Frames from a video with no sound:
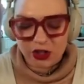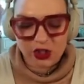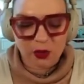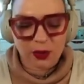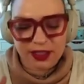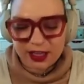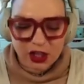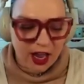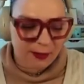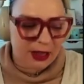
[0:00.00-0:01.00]
So when we think a
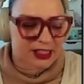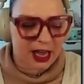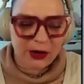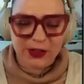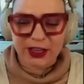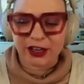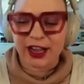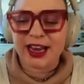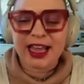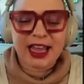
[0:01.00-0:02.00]
lot about sound on the
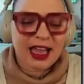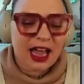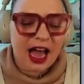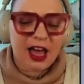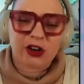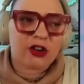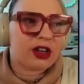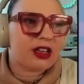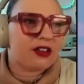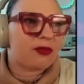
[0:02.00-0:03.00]
internet, I don't know
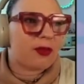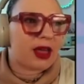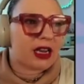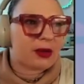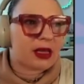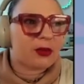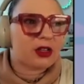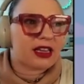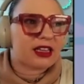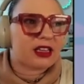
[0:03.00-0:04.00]
if many people
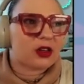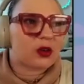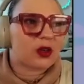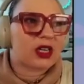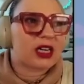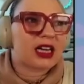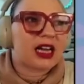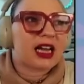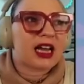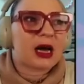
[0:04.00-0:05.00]
like you,
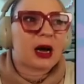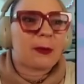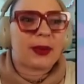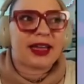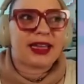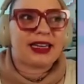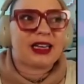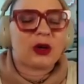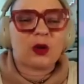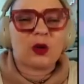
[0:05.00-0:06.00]
but
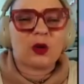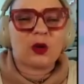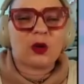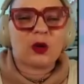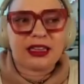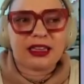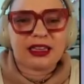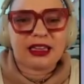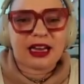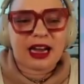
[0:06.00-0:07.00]

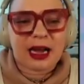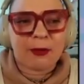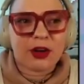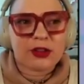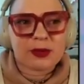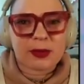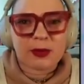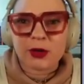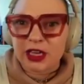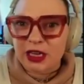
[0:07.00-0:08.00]
I'm one of those people
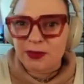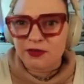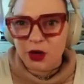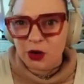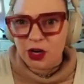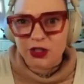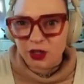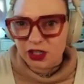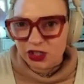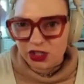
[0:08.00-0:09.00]
who keep their phone on do
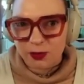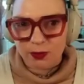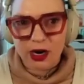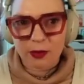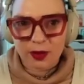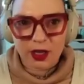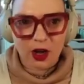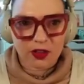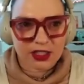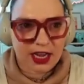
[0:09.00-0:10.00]
not disturb probably
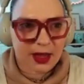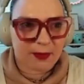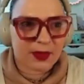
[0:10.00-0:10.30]
all the time.